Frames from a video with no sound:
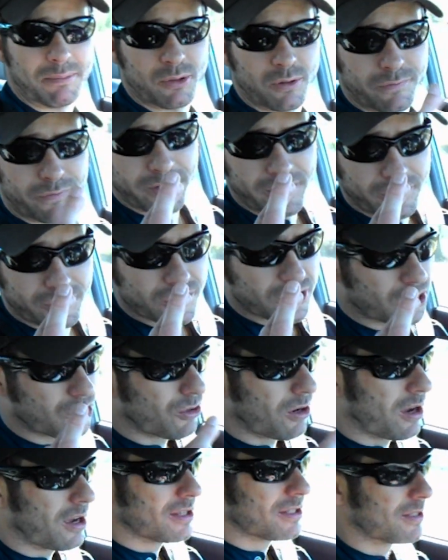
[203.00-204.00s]
keep your fingers
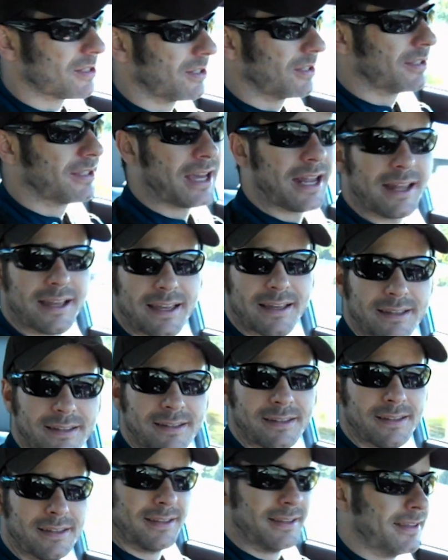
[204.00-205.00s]
crossed. You gotta
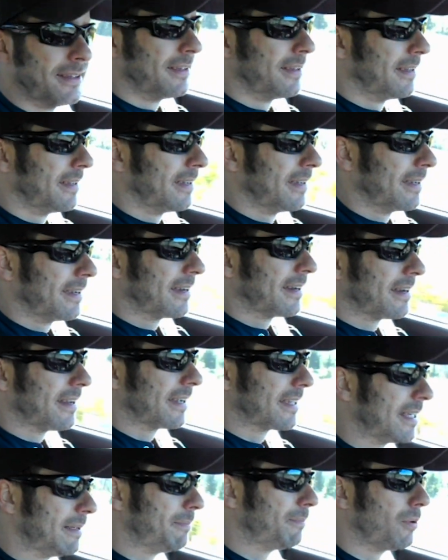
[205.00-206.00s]

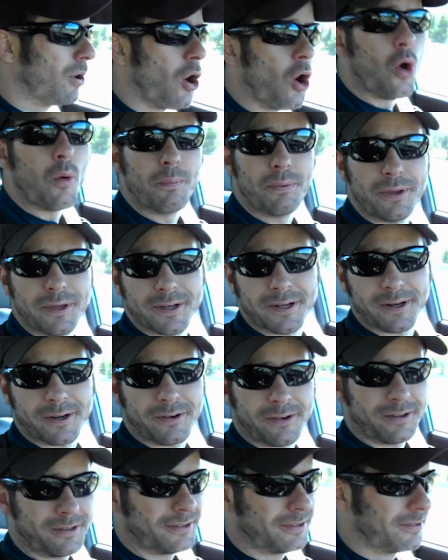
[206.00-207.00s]
keep hope, you know.